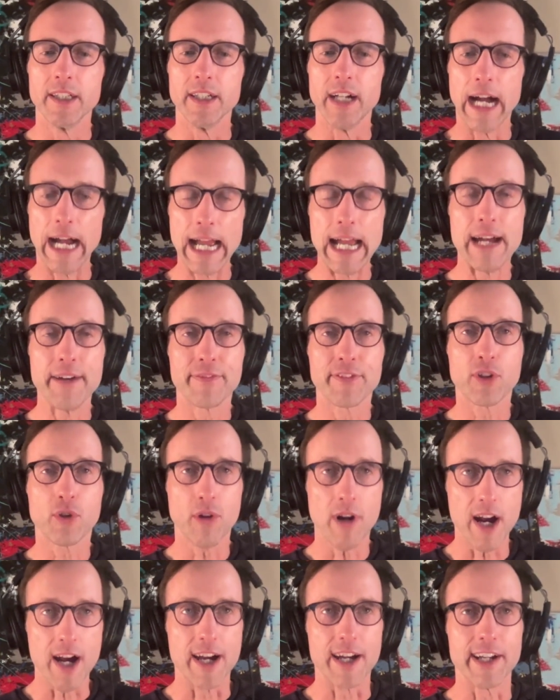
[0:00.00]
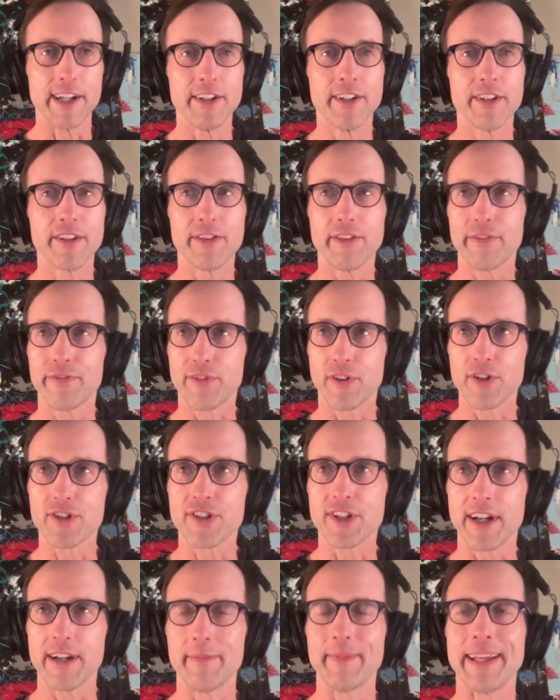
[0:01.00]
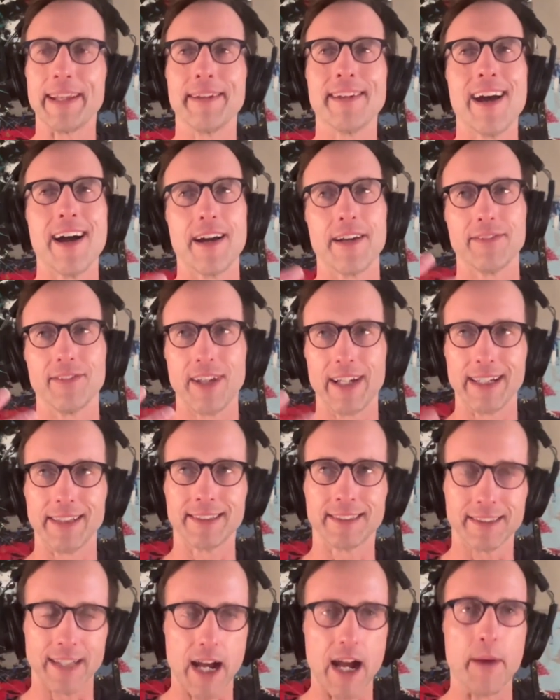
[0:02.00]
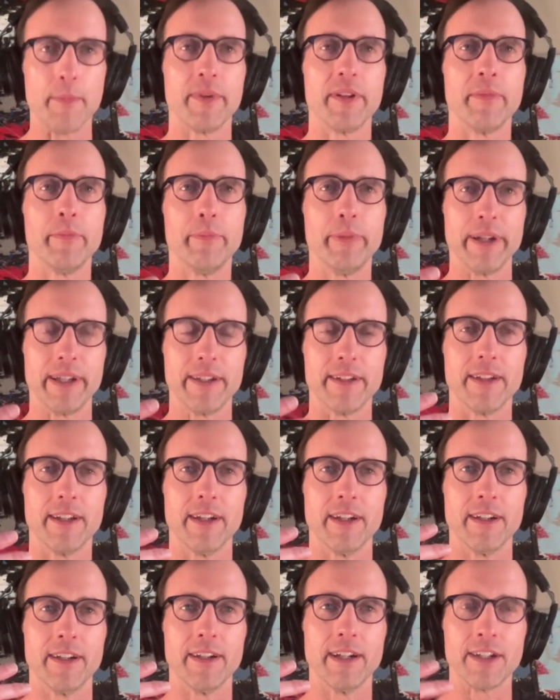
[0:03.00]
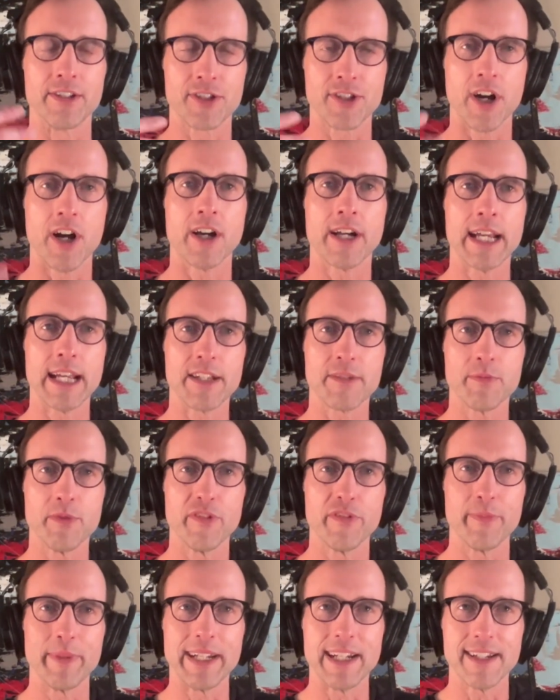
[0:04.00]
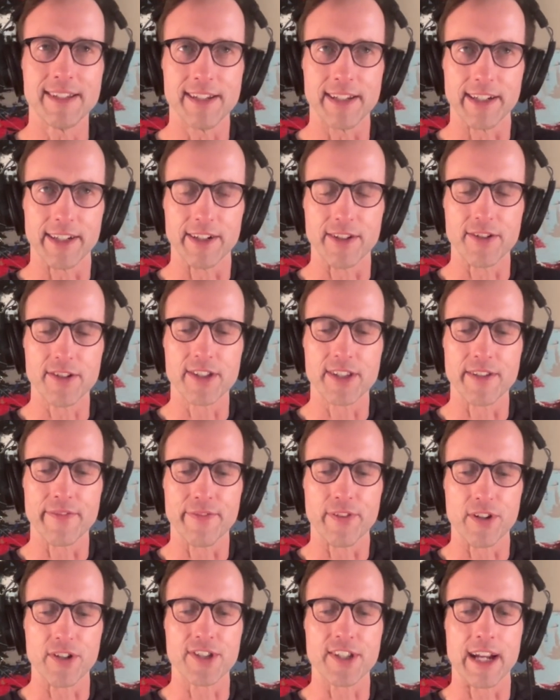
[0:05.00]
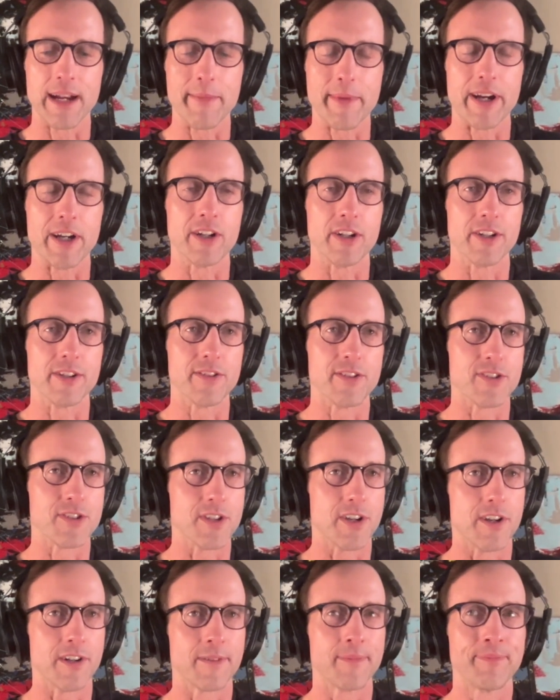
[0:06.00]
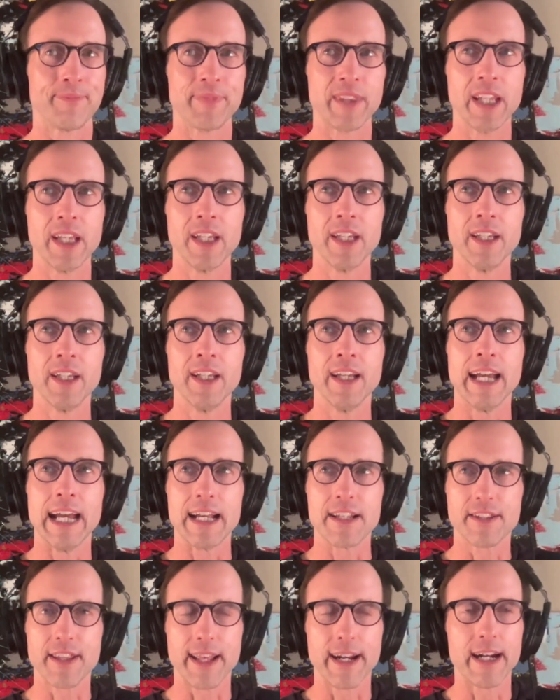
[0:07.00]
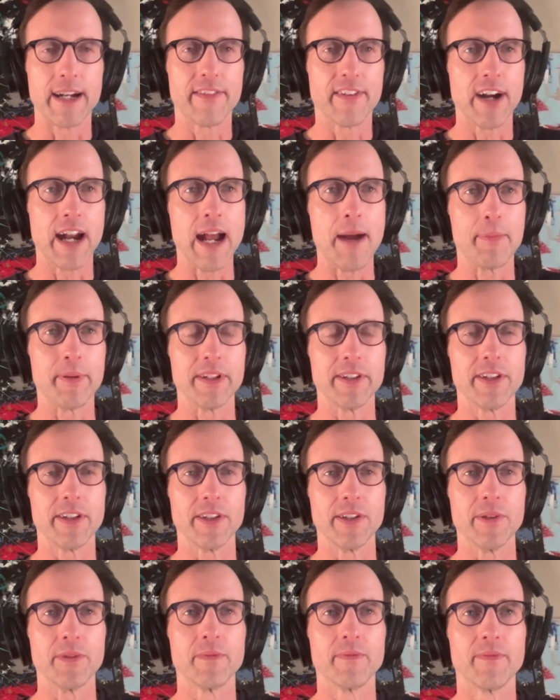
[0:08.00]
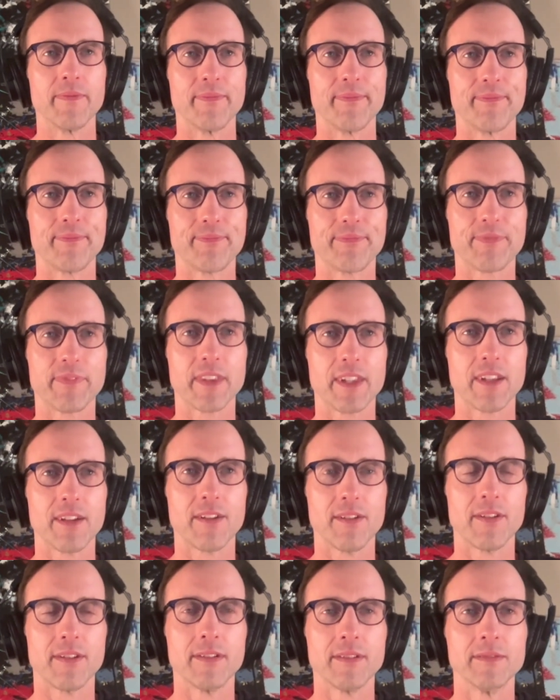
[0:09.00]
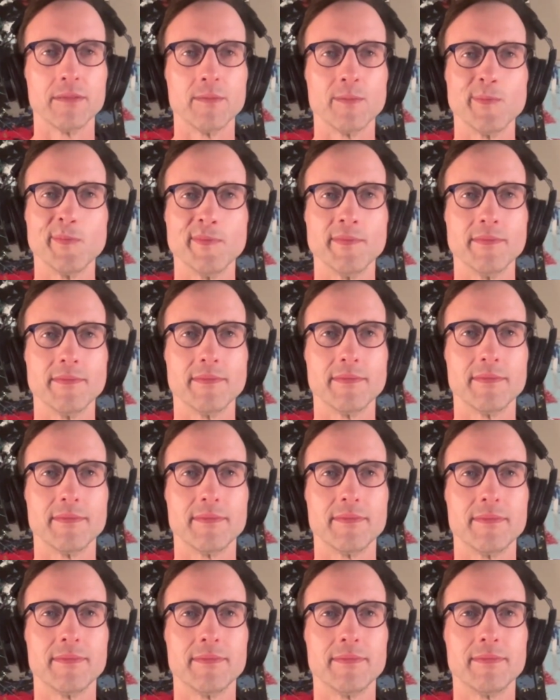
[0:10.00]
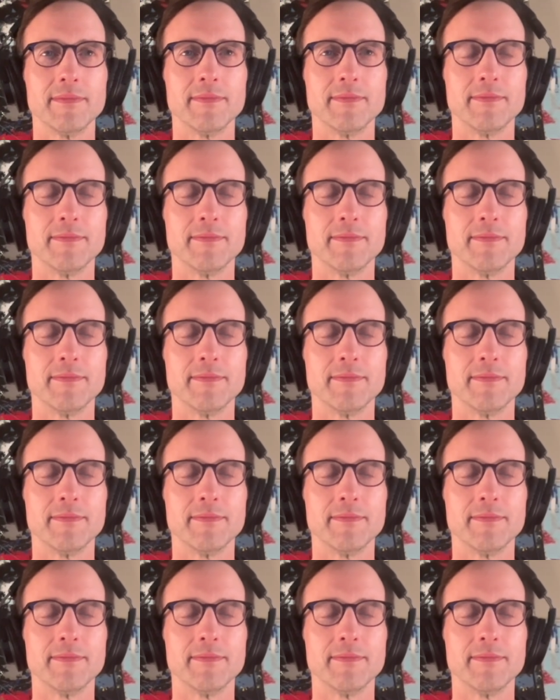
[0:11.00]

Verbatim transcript: I have cried the first time, and not like sobbed, but uh, a song has moved me to tears the first time I heard the song. Has that ever happened to you? Uh,